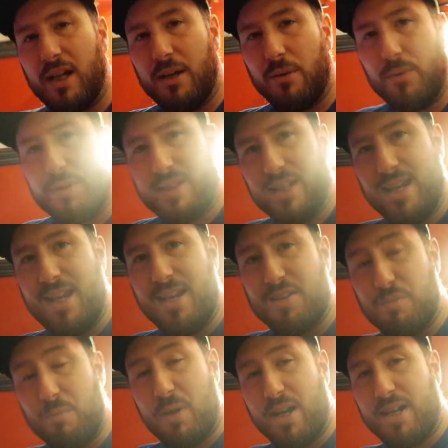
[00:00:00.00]
with the his
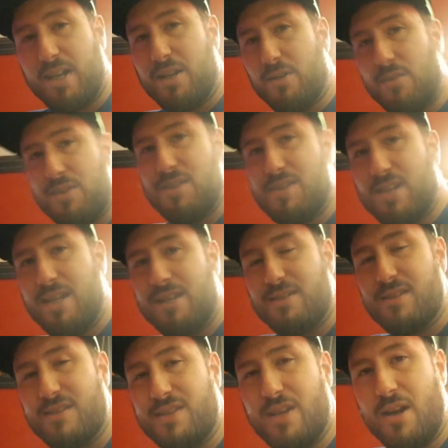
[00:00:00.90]
mic here. This is his
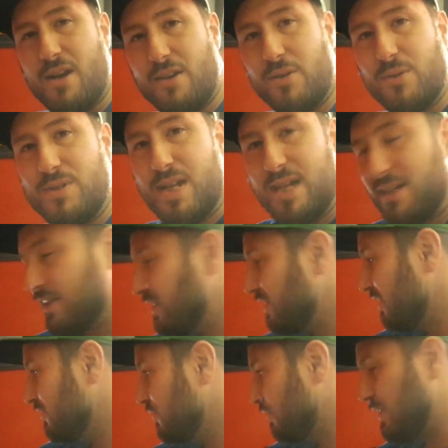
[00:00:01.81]
is the Audio-Technica twenty